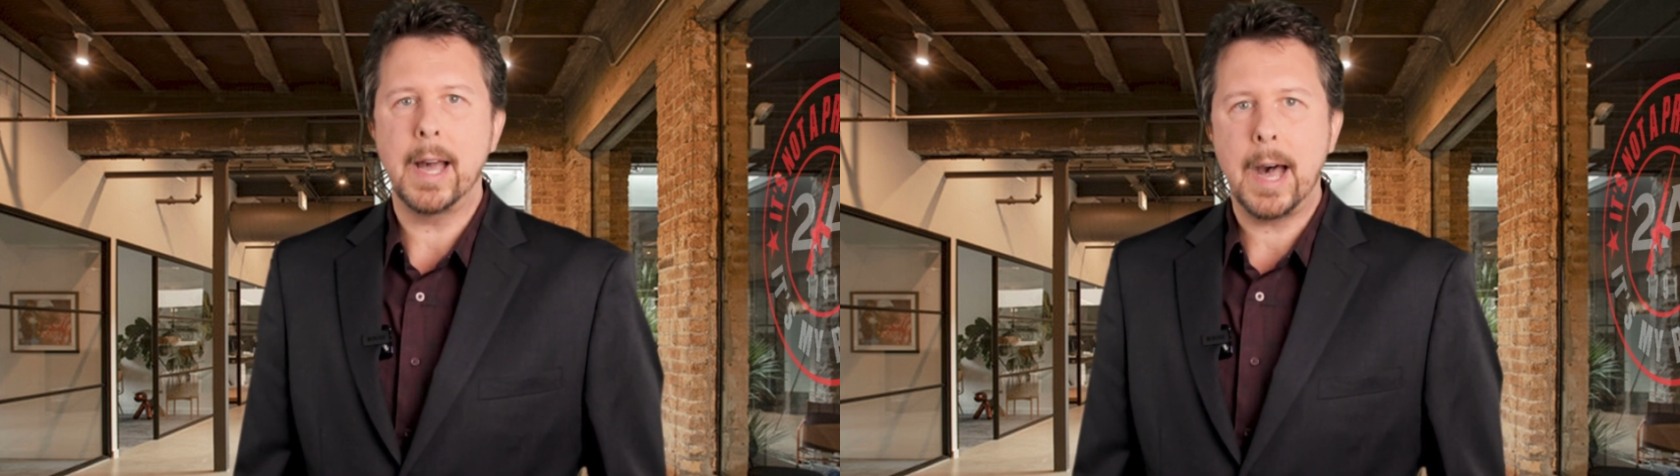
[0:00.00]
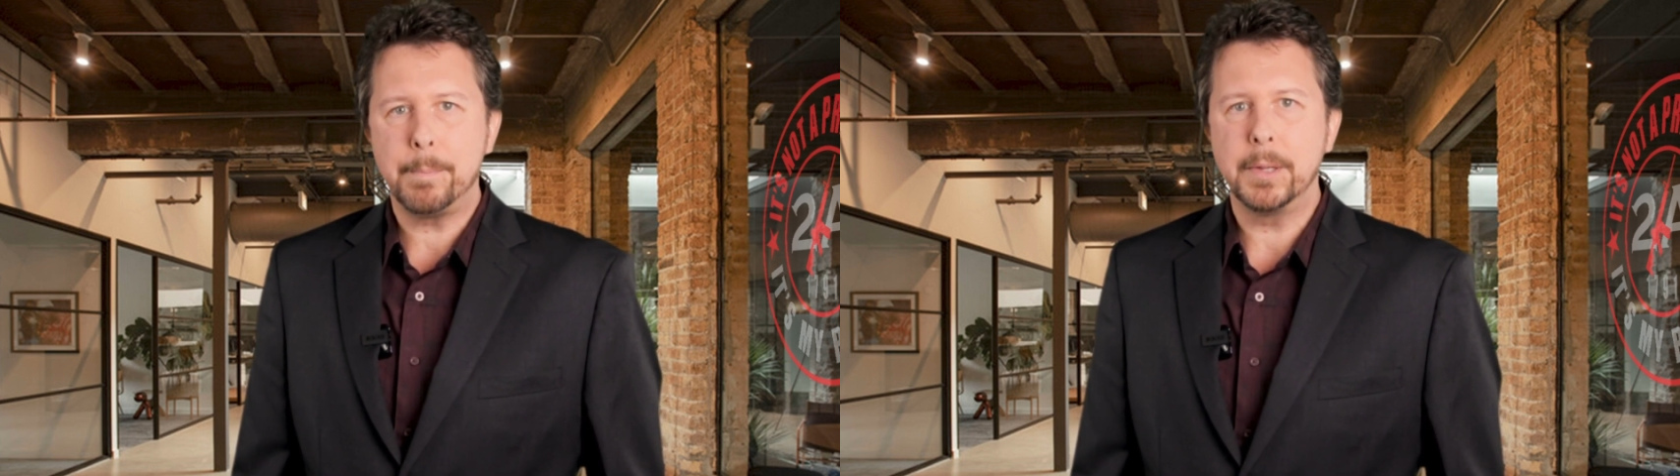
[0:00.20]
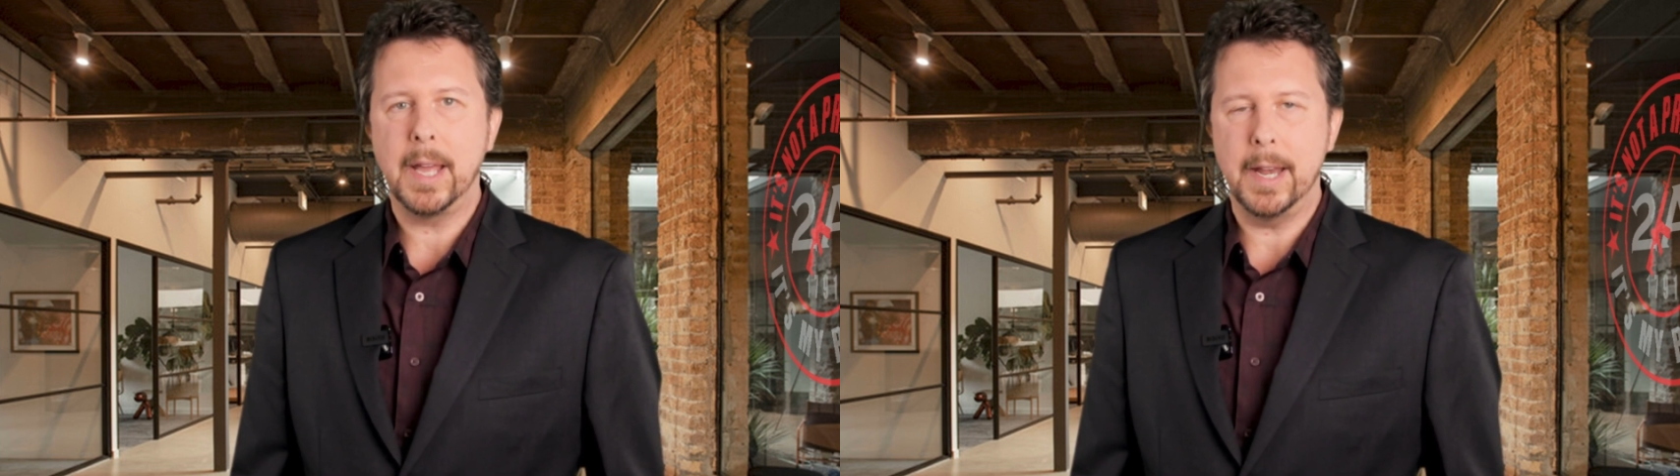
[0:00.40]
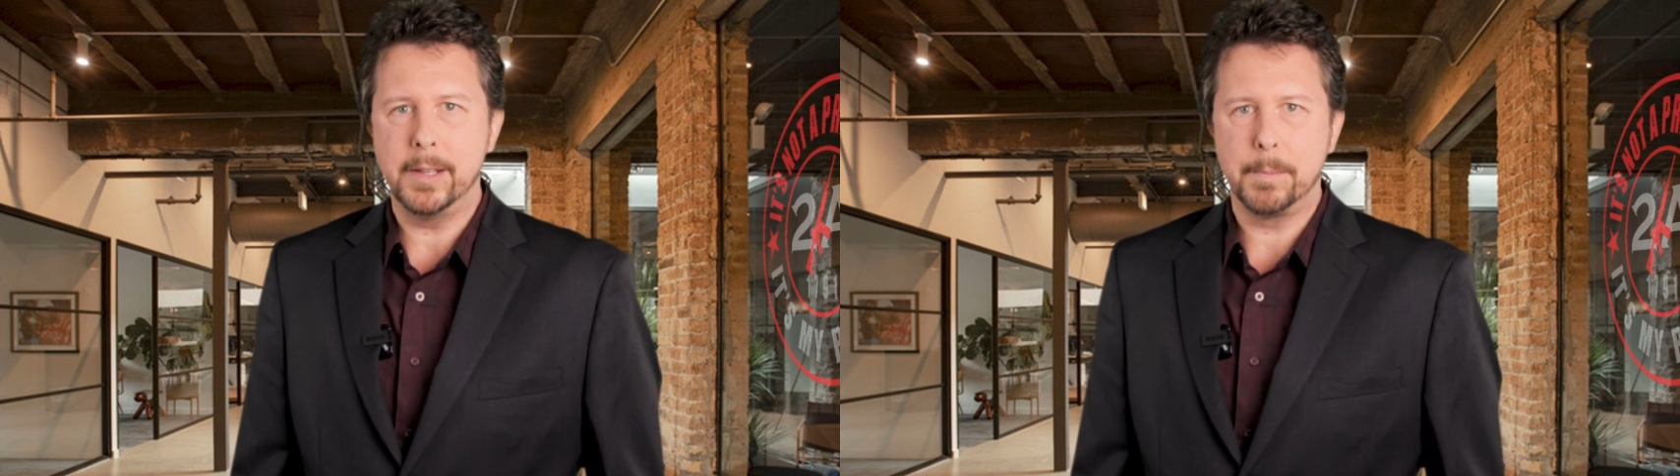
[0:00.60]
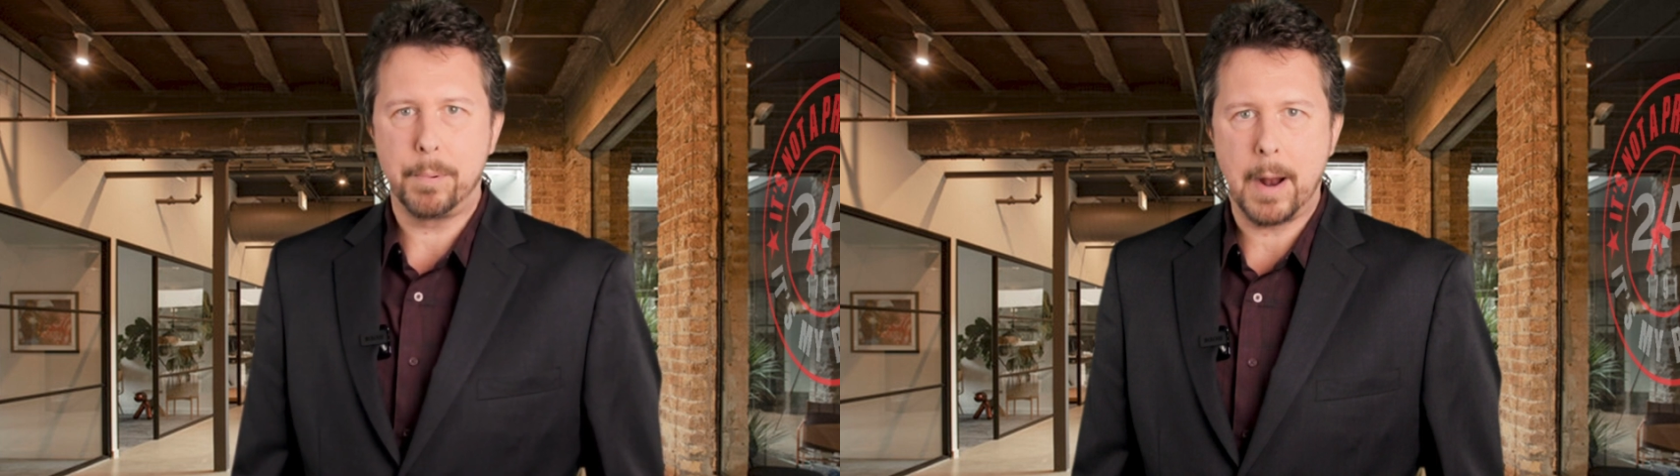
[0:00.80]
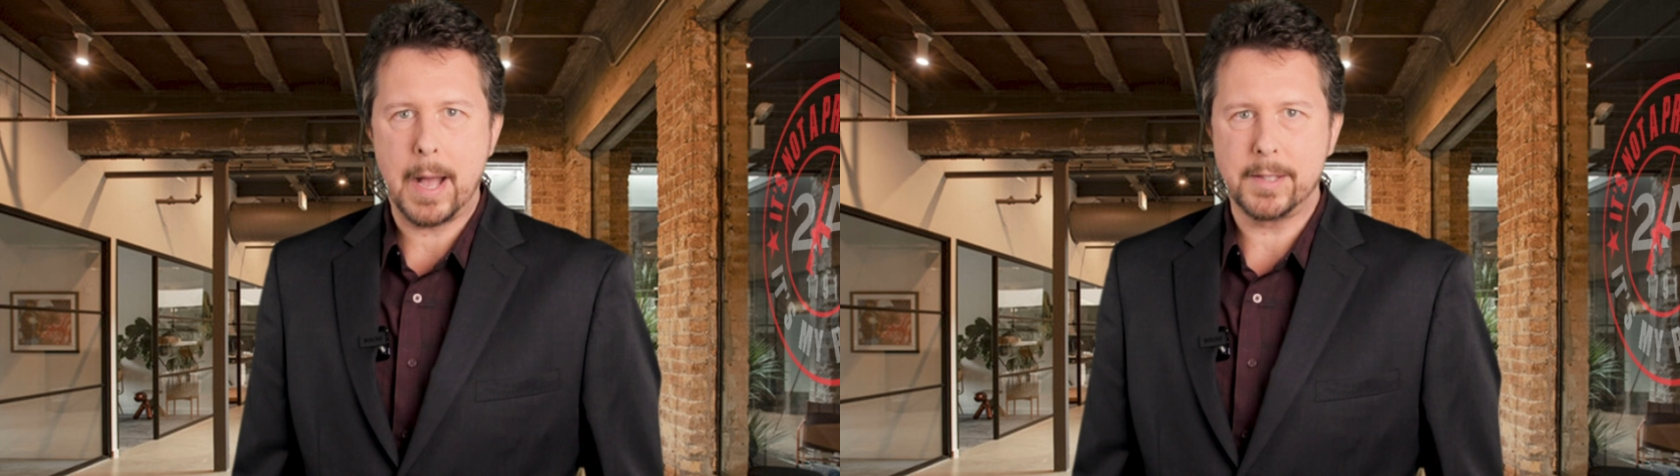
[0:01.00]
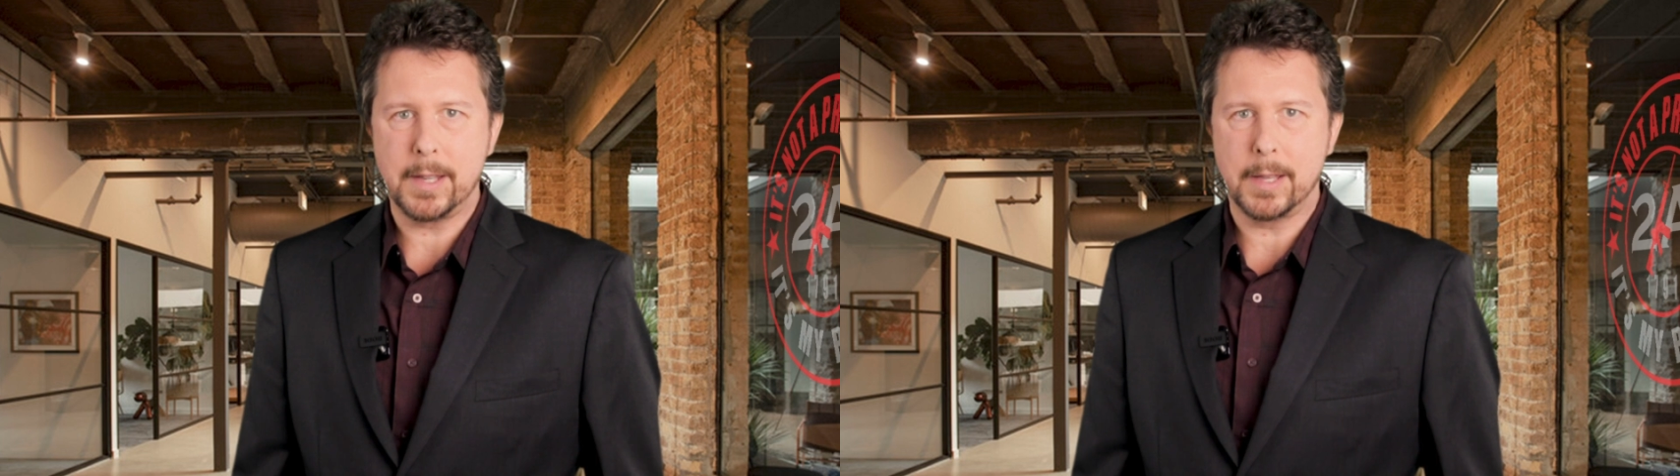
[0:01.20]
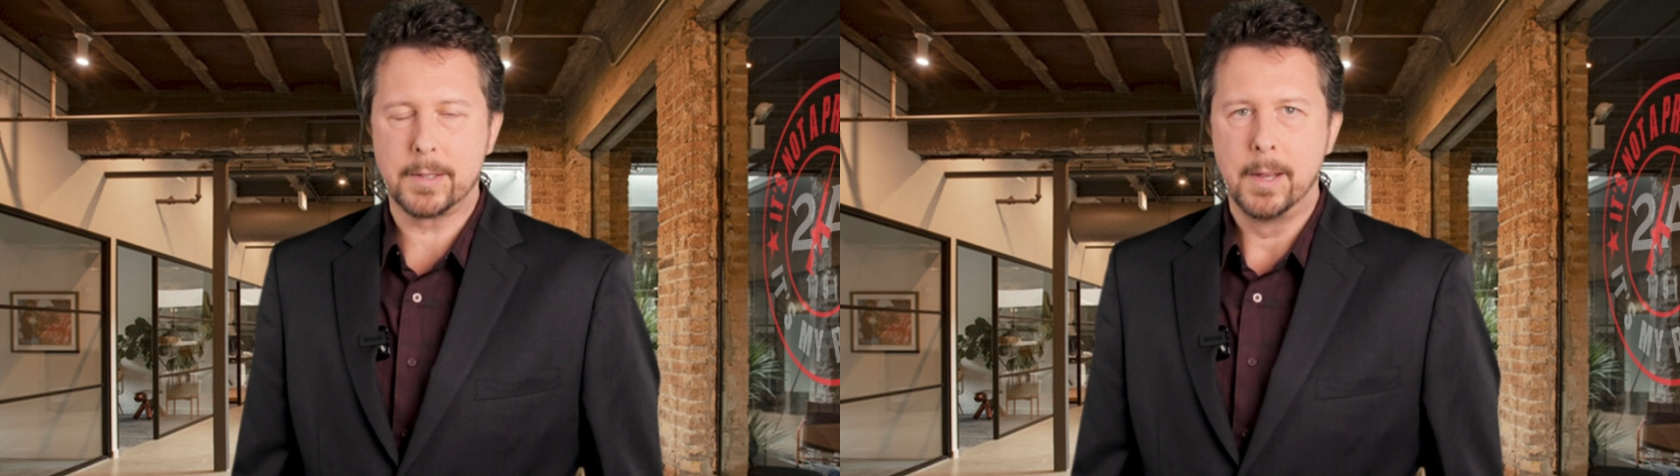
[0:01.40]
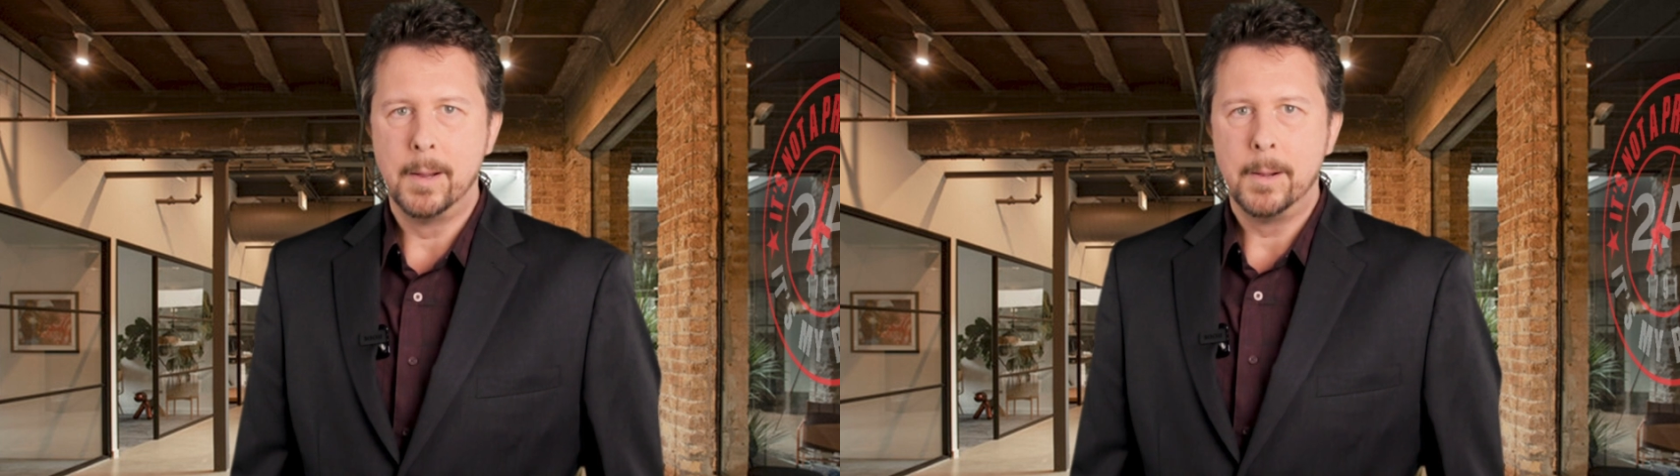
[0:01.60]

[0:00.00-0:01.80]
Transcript: complicated the process,